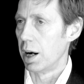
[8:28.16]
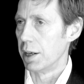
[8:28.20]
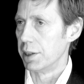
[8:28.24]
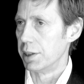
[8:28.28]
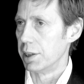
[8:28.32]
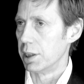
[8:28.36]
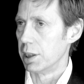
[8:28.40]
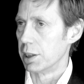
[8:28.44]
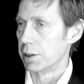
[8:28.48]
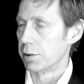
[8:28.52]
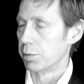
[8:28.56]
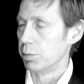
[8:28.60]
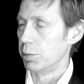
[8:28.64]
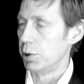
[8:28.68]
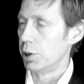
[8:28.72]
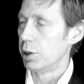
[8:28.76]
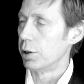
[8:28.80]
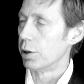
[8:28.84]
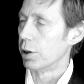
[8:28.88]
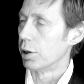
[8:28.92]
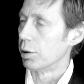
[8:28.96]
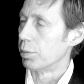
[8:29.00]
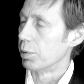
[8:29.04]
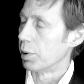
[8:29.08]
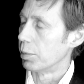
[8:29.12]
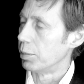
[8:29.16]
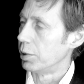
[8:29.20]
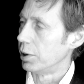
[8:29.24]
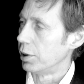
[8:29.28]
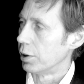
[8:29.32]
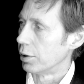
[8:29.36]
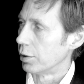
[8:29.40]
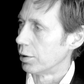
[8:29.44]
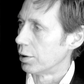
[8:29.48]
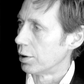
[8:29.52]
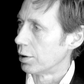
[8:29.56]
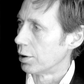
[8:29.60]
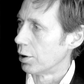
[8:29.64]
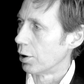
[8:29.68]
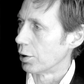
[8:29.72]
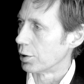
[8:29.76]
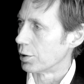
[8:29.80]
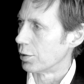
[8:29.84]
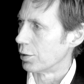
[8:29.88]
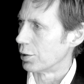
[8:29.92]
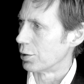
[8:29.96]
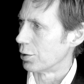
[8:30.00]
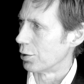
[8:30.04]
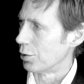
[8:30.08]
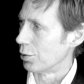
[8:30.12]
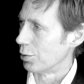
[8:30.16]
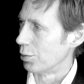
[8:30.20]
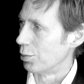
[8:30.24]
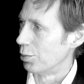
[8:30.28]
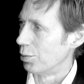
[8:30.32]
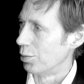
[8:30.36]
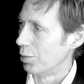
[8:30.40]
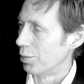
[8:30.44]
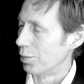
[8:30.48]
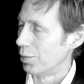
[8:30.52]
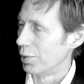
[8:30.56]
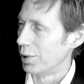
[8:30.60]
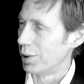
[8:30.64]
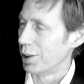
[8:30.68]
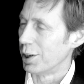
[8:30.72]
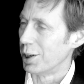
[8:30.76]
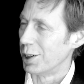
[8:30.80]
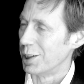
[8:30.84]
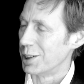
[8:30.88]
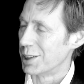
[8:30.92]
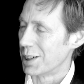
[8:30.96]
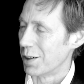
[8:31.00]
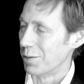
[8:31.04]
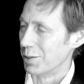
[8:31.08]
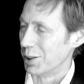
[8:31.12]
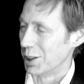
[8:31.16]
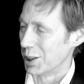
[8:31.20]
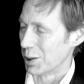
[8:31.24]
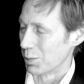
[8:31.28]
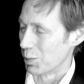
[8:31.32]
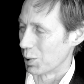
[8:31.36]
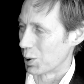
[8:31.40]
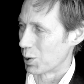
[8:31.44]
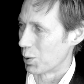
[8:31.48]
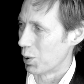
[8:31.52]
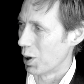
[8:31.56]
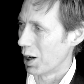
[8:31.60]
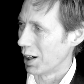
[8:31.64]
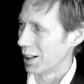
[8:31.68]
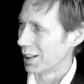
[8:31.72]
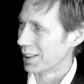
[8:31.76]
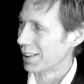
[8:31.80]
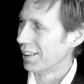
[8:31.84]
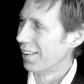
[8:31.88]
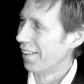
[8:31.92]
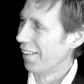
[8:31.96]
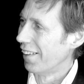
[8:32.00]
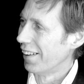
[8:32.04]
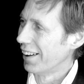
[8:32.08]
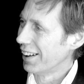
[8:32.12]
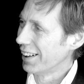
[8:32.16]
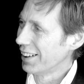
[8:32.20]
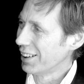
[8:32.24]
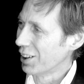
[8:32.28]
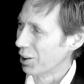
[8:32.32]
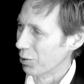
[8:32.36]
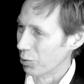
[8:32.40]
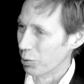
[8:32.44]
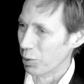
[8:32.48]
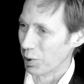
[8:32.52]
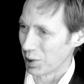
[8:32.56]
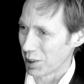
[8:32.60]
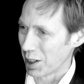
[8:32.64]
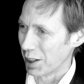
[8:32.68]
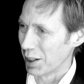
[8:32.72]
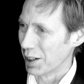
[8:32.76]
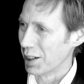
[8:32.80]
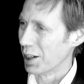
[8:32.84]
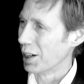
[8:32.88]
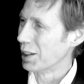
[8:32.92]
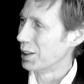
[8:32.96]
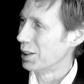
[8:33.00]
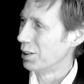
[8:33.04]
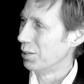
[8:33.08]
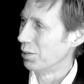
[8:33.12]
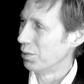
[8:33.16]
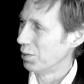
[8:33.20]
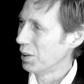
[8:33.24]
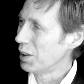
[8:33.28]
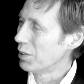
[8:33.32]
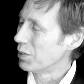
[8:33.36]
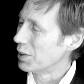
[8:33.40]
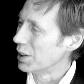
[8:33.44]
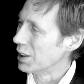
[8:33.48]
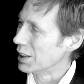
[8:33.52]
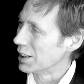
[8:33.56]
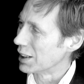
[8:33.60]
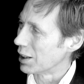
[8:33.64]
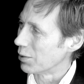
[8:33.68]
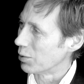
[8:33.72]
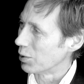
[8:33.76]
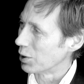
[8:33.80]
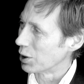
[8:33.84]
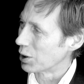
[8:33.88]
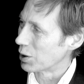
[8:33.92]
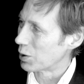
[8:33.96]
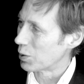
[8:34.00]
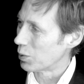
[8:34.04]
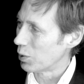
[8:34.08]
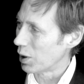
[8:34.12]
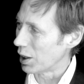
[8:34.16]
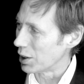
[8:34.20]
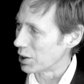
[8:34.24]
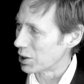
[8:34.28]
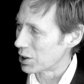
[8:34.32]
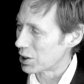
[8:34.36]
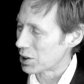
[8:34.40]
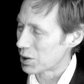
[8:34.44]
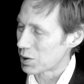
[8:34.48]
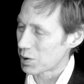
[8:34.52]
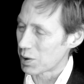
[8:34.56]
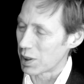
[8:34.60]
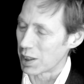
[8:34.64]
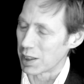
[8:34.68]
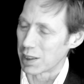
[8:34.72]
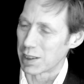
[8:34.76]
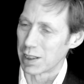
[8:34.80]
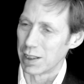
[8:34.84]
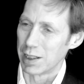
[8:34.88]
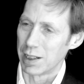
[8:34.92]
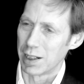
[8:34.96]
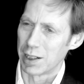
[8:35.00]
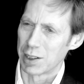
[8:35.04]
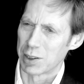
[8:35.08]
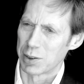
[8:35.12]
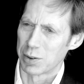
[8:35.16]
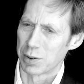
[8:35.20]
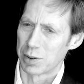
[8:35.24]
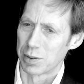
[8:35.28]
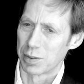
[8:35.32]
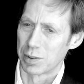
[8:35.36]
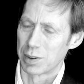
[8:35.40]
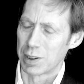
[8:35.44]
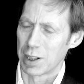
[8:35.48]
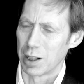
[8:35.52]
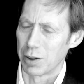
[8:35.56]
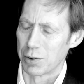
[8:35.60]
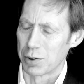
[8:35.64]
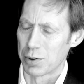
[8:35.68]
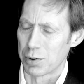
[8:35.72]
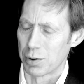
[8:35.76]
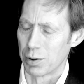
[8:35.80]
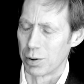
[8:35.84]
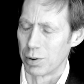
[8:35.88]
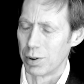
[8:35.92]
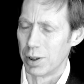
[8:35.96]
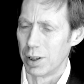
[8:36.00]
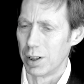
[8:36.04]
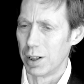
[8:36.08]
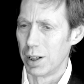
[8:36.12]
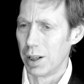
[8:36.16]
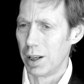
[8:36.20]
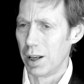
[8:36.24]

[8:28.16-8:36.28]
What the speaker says: ideas from Europe. I mean, there's lots of sort of the early 70s were quite, almost like the 1950s. They were quite strict in their sort of cultural